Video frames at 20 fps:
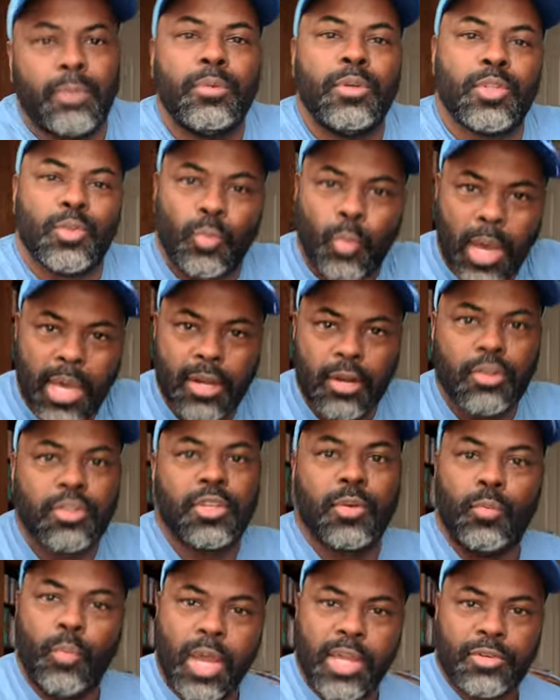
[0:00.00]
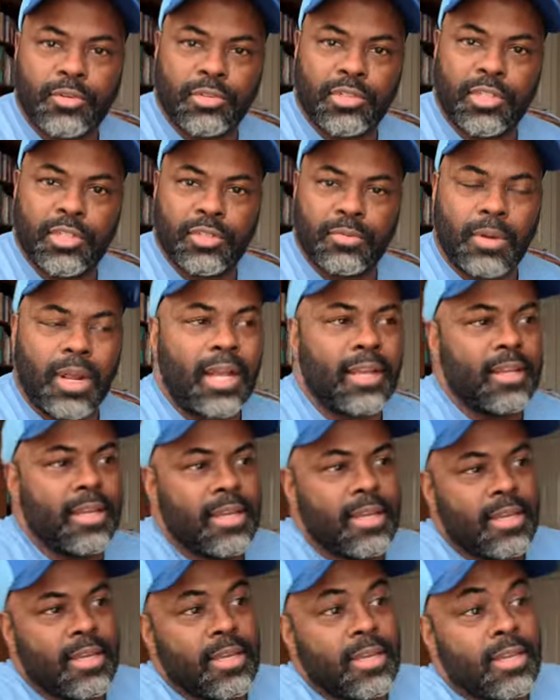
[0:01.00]
We was waiters and waitresses, right?
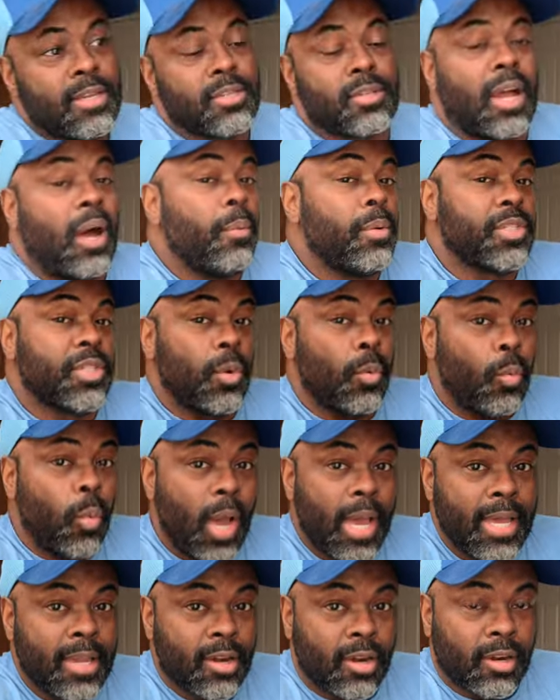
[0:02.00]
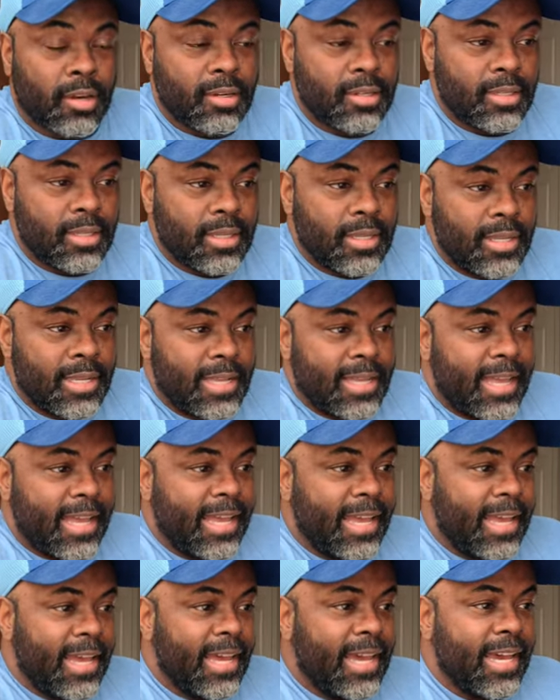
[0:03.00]
So I was a waiter
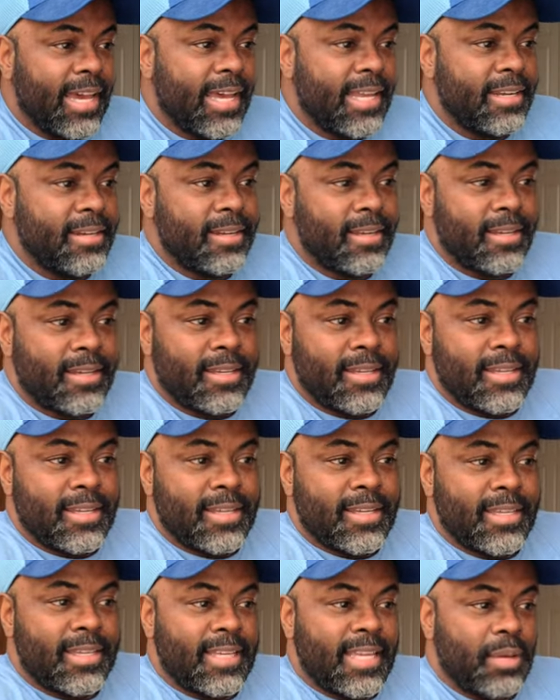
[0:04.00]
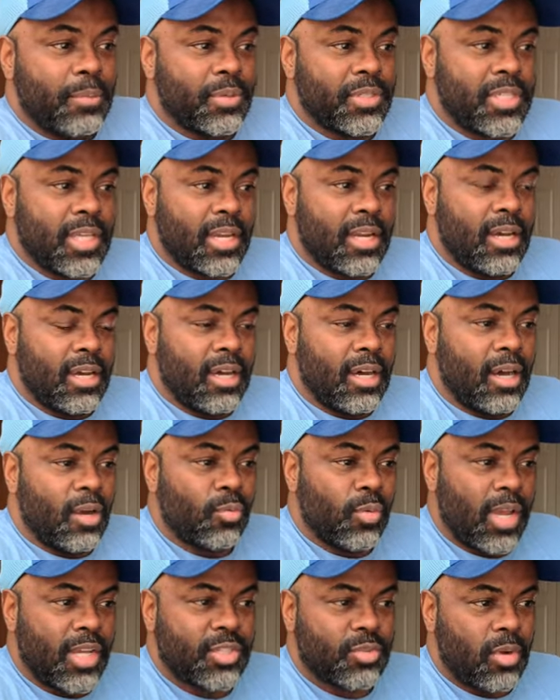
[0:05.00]
and it was at a, a
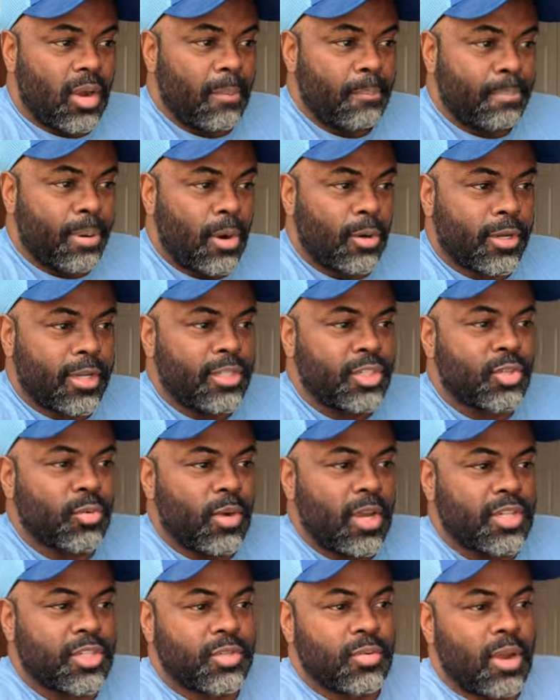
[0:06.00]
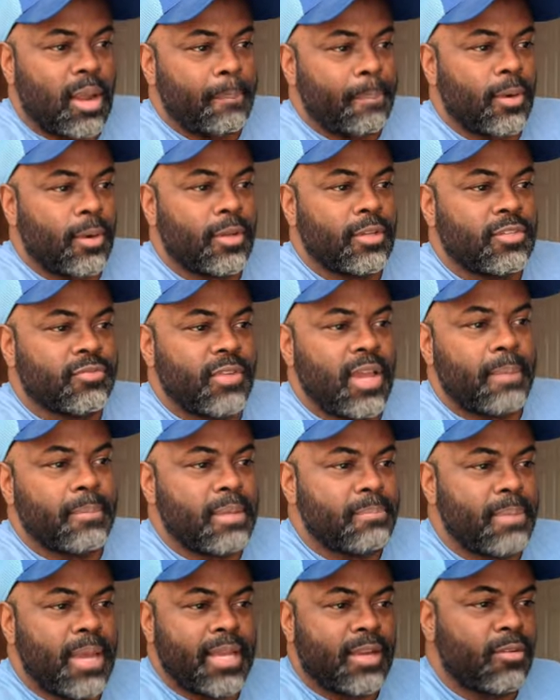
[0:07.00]
restaurant, Perkins restaurant, Perkins family
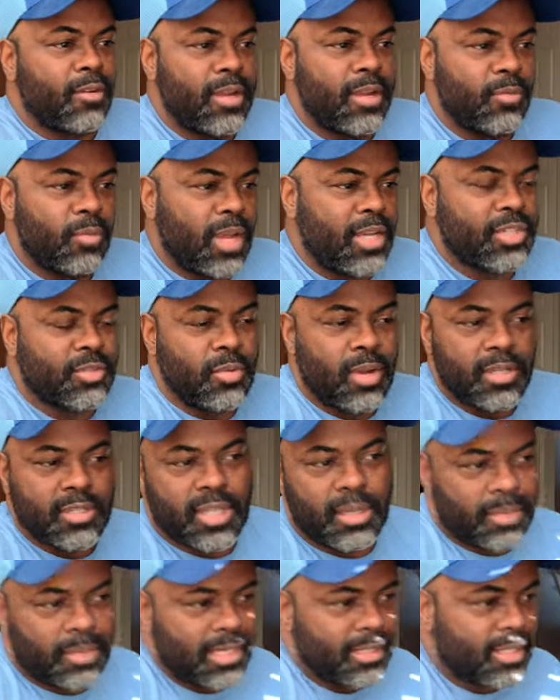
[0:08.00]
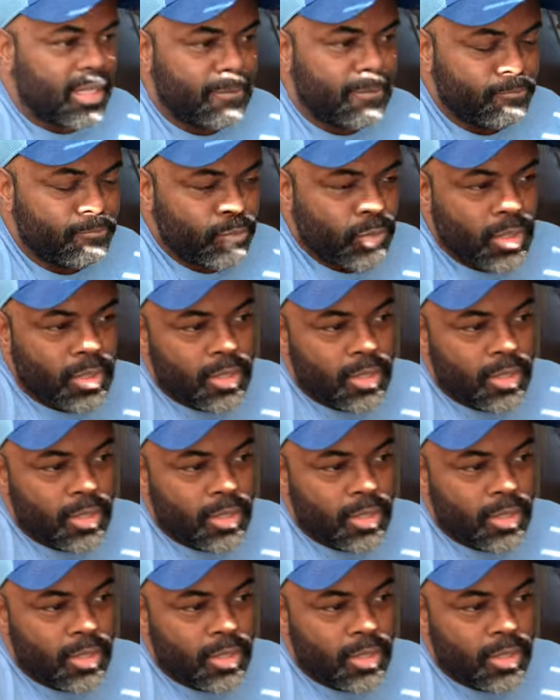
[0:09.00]
bakery restaurant, something like that.